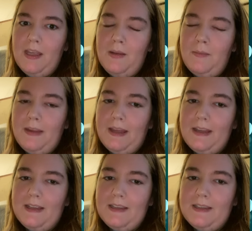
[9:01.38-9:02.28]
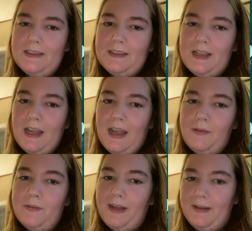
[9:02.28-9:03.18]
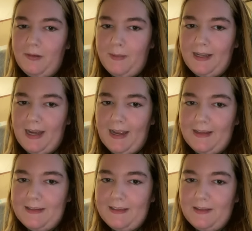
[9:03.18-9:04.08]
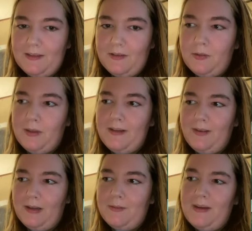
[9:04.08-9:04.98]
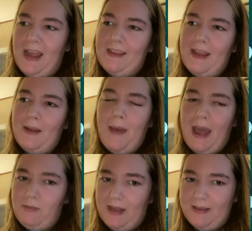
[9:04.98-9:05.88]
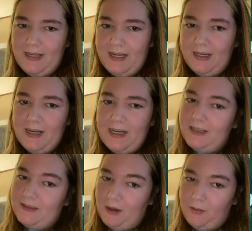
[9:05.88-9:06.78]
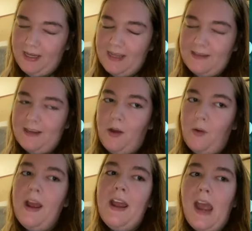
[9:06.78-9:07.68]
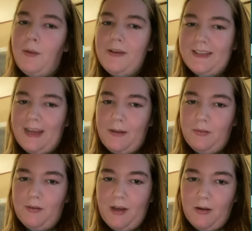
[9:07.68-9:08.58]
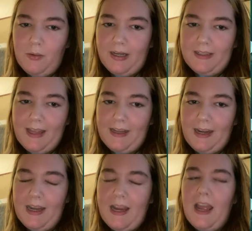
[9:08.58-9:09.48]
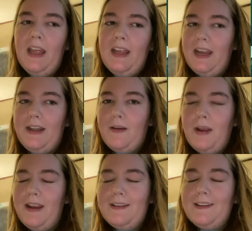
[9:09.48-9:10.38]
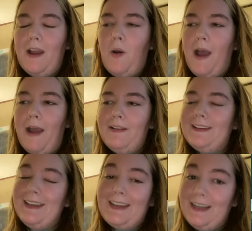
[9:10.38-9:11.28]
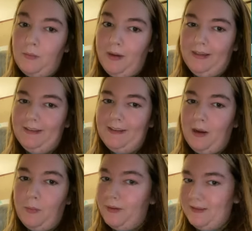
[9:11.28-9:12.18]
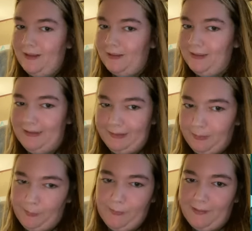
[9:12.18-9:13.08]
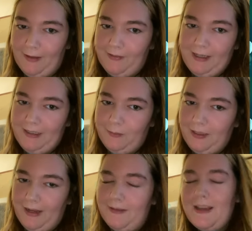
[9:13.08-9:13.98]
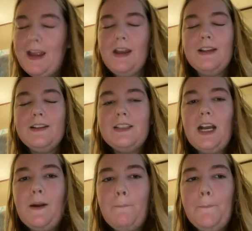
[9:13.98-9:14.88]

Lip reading: because I was waiting for my test. The 21st, we had like bad weather here and it snowed again, so I wasn't able to go to work that night anyway. So I was sick anyway, so I was not going to expose myself to anyone else. So